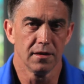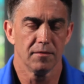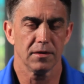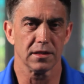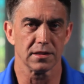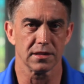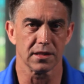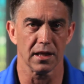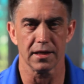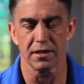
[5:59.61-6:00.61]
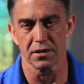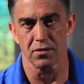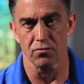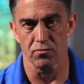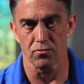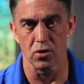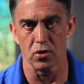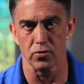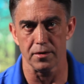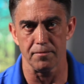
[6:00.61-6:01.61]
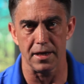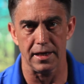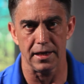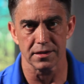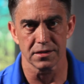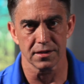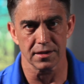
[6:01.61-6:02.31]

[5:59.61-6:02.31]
Because it's like the road to Emmaus.